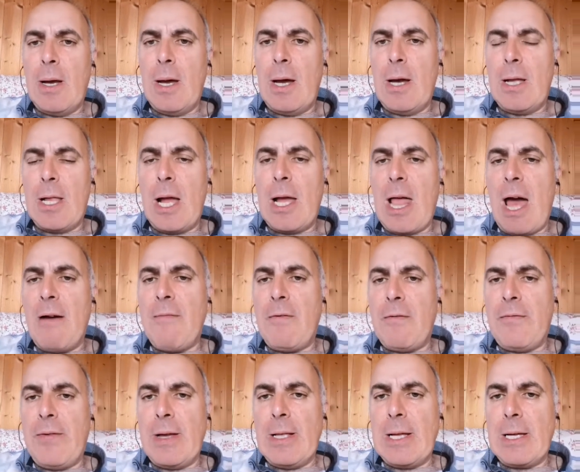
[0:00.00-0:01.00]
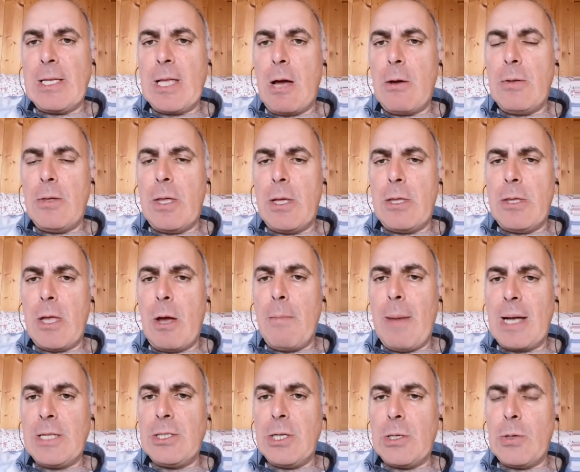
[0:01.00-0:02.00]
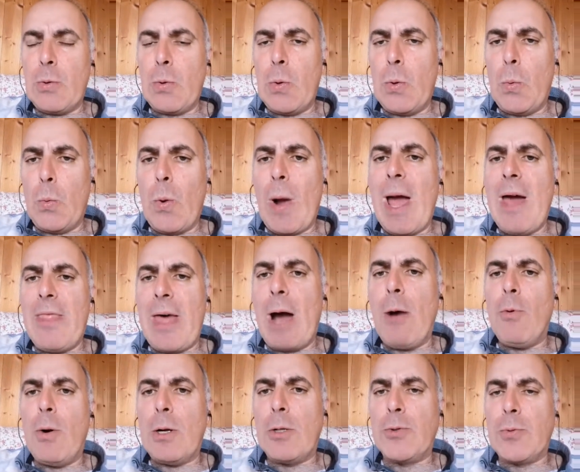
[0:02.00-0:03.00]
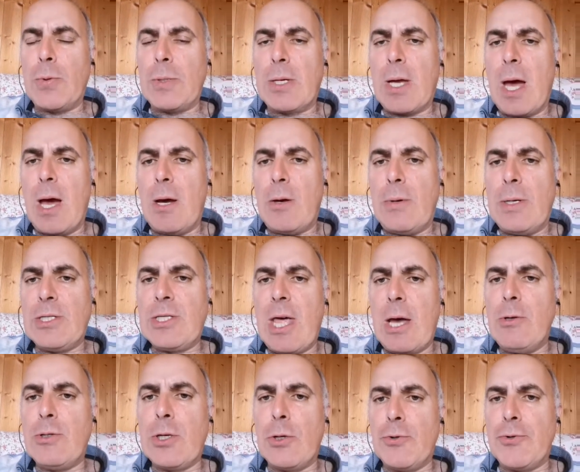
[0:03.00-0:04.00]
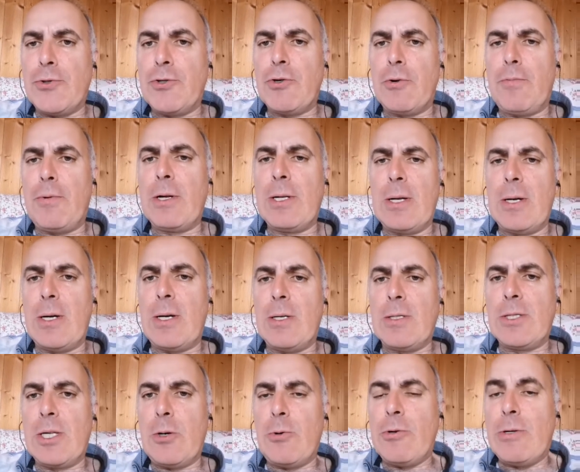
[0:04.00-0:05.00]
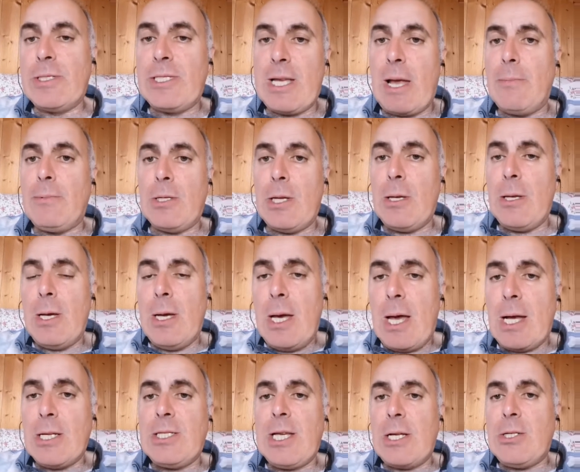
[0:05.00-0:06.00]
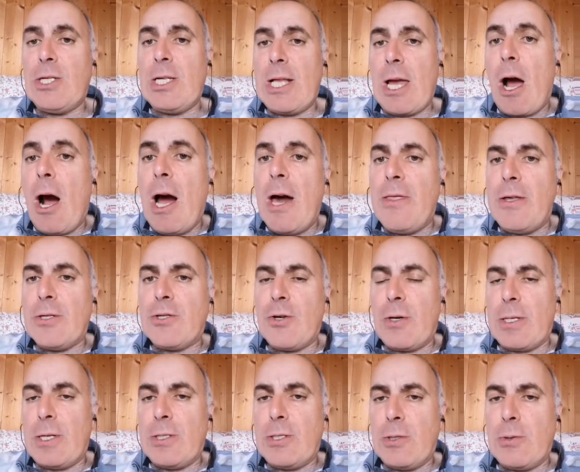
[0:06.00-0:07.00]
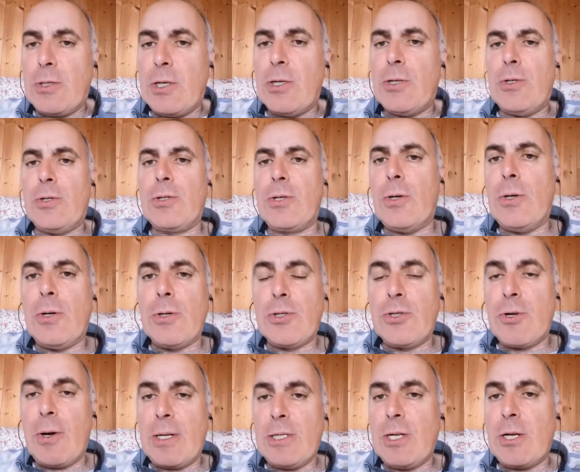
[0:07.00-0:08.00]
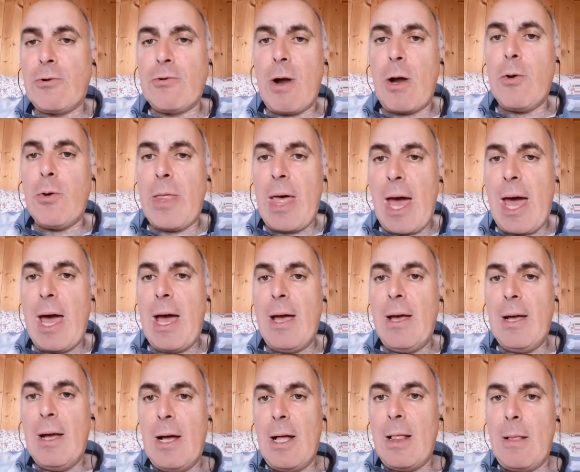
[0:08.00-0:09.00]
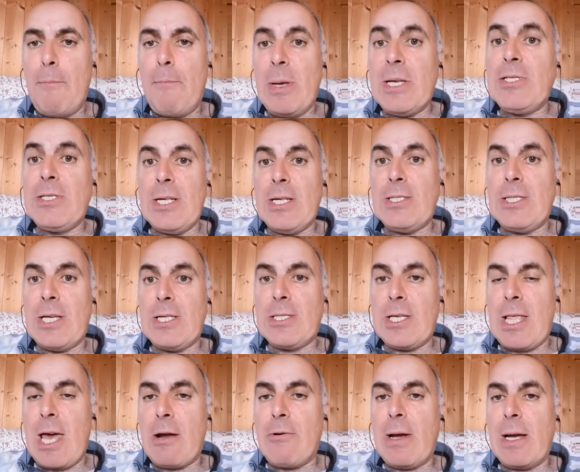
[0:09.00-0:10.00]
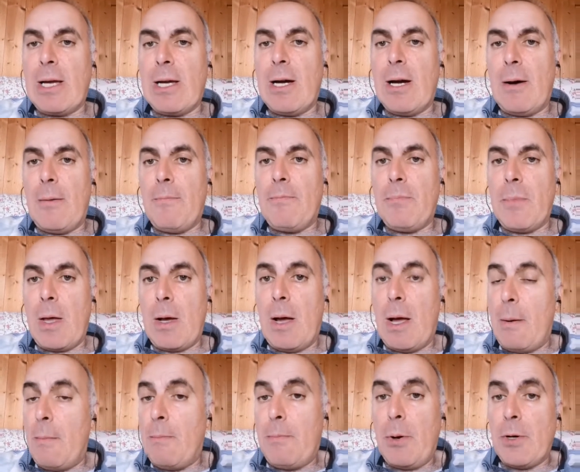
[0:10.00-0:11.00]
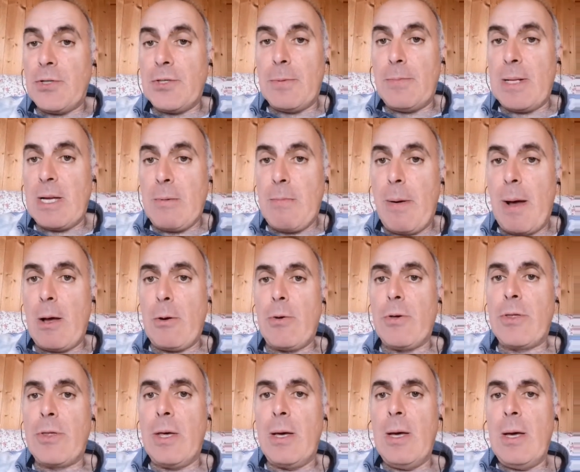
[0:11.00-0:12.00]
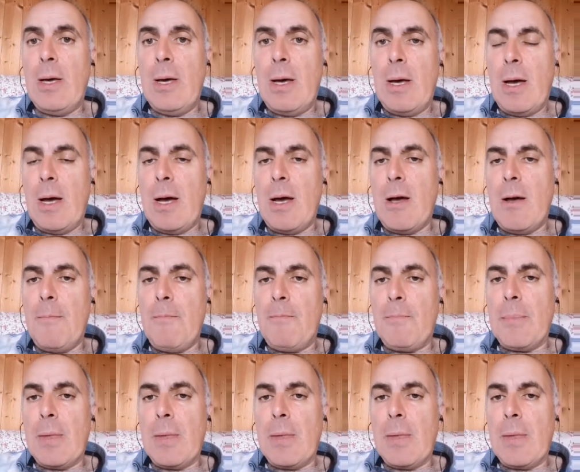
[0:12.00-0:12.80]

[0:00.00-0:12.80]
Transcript: And I have a feeling that no matter where that world would go, is those entrepreneurs who are essentially either trying to do good or trying to grow their businesses and their income, and possibly both,